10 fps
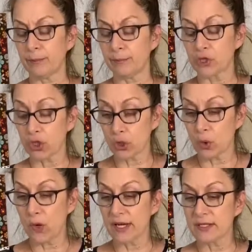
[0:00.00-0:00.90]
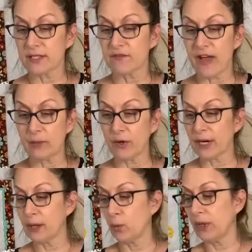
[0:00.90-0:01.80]
turquoise fabric
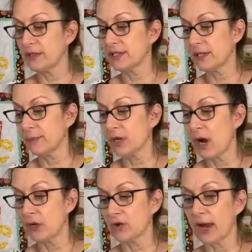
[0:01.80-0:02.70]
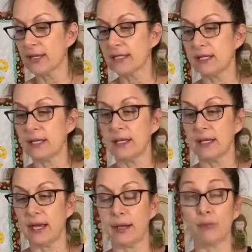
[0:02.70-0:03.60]
with some contrasting
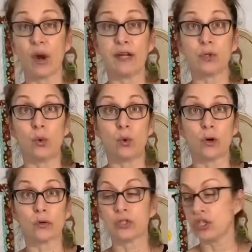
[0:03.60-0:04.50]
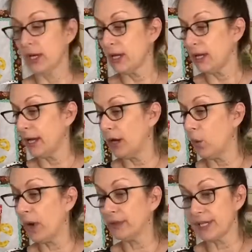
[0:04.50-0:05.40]
bright orange
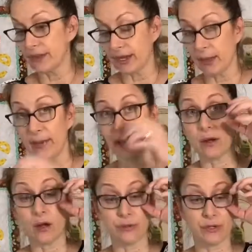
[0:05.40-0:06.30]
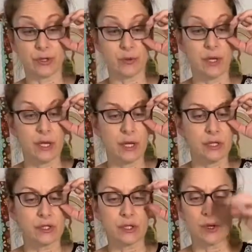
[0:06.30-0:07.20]
welting that I made also.
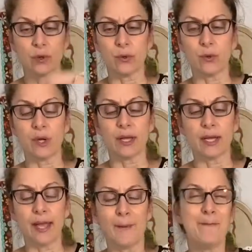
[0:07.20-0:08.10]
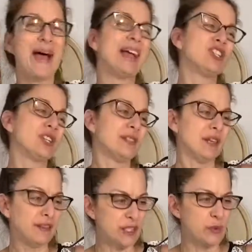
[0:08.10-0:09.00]
So imagine
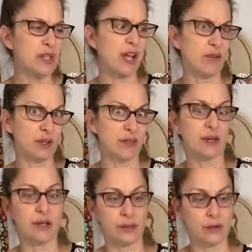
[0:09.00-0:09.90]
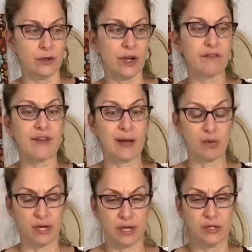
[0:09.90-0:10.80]
that this was covered in that other
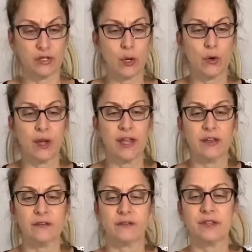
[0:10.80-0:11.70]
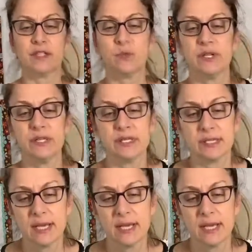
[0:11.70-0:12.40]
fabric. So if this was